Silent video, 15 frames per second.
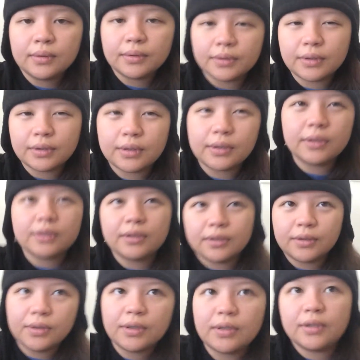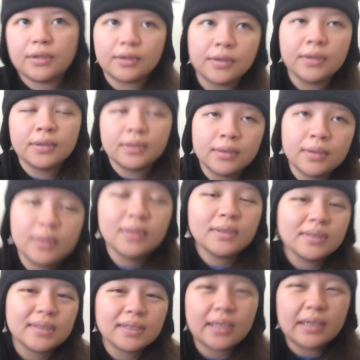yeah, you kind
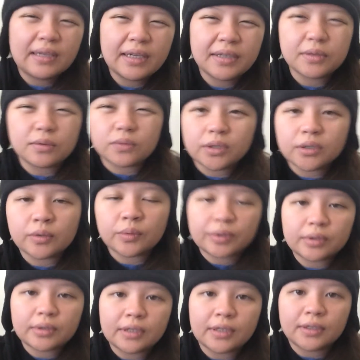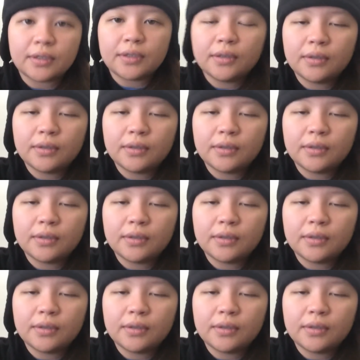of have to work with that,